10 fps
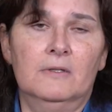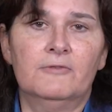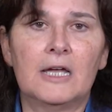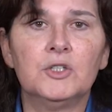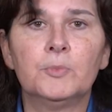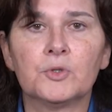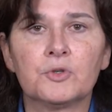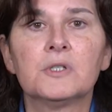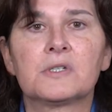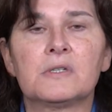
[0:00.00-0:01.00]
valuable
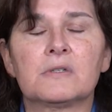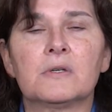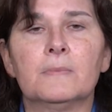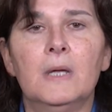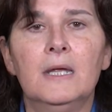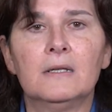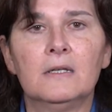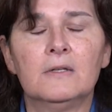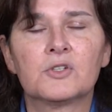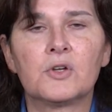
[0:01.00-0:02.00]
criticism.
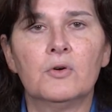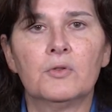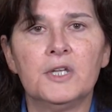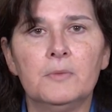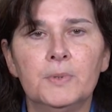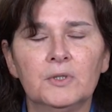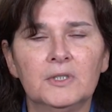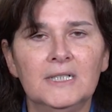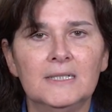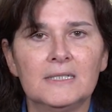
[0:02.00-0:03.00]
And so the
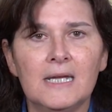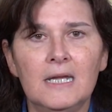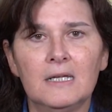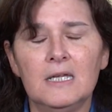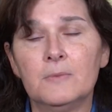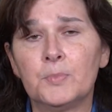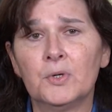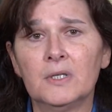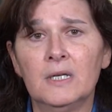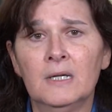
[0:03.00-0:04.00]
ability to take
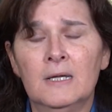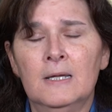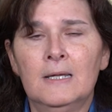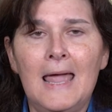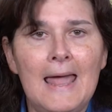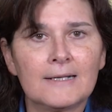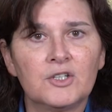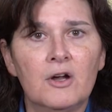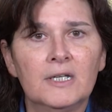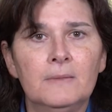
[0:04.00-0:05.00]
input, act
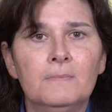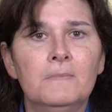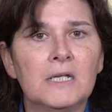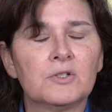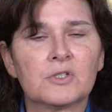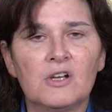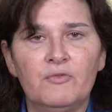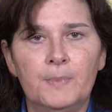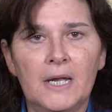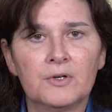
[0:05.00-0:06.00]
on it, make
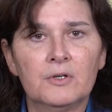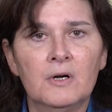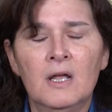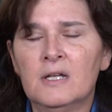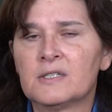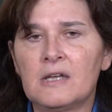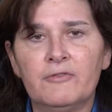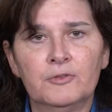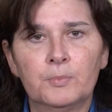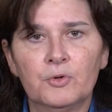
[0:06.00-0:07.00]
yourself better,
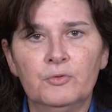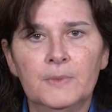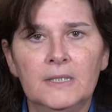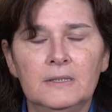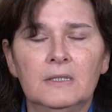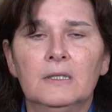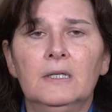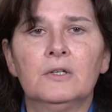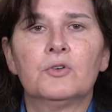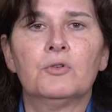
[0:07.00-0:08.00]
self improvement,
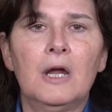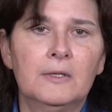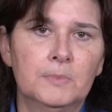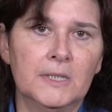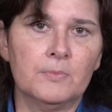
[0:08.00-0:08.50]
incredibly